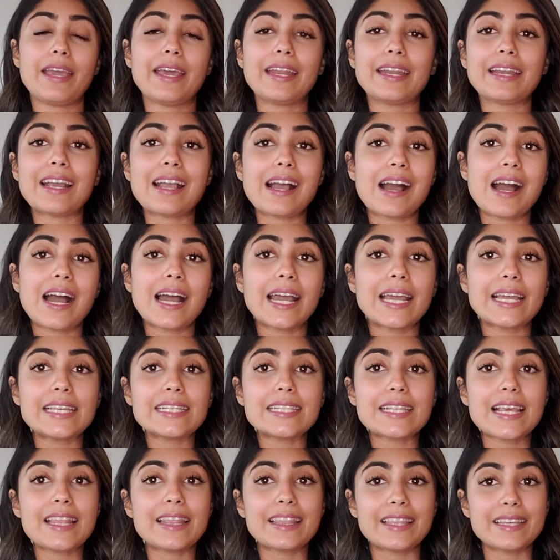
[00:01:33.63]
And
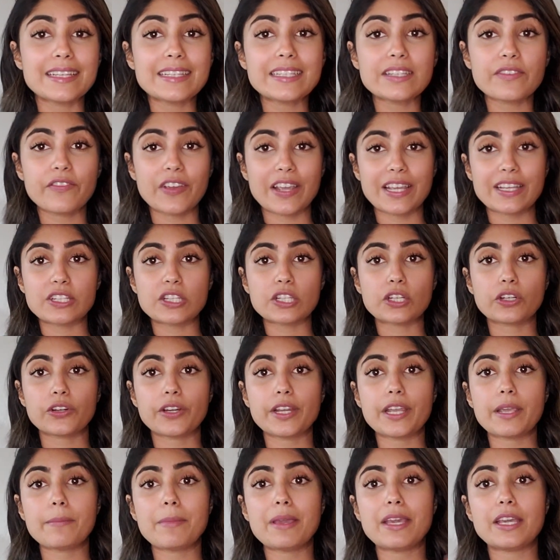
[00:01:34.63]
guys, this face
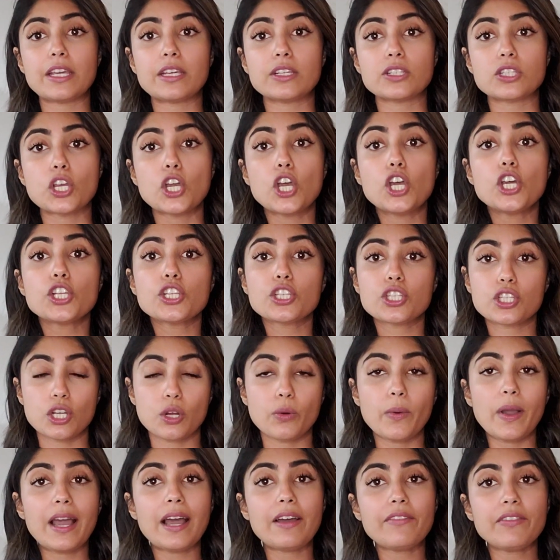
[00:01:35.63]
cream is
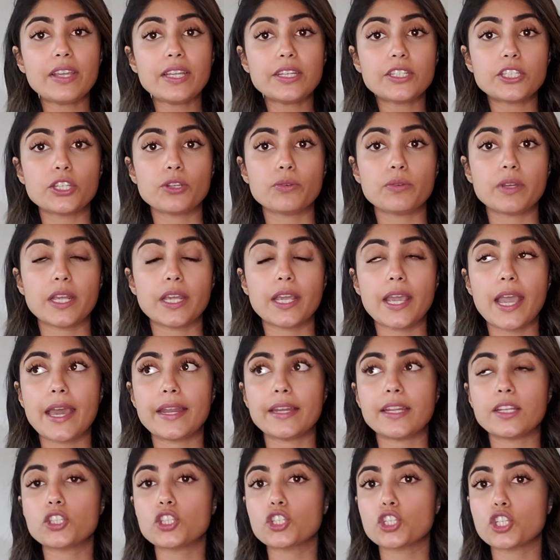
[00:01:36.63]
so heavy duty
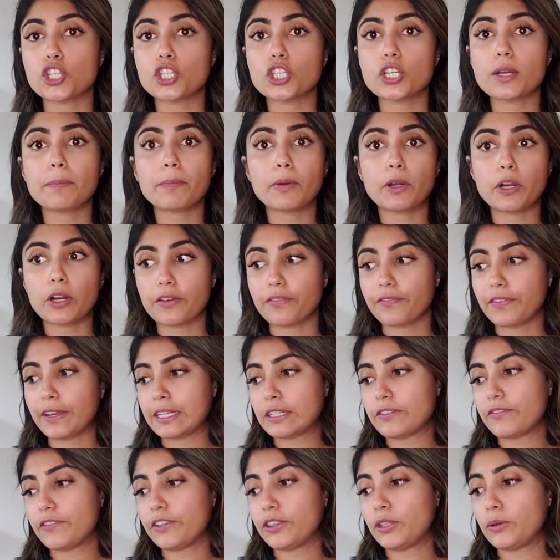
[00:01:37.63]
and it's just
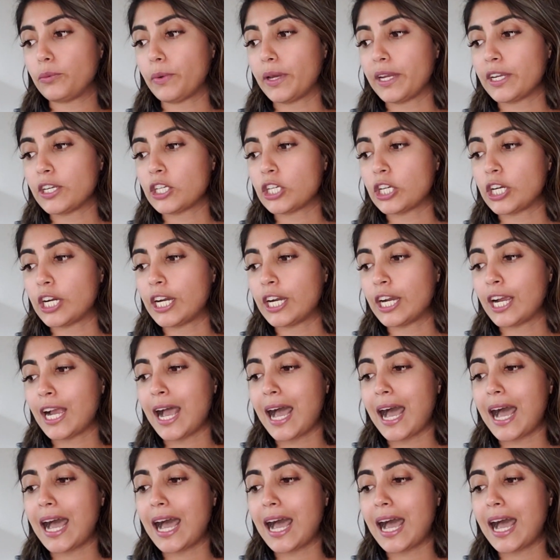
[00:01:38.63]
perfect for the winter.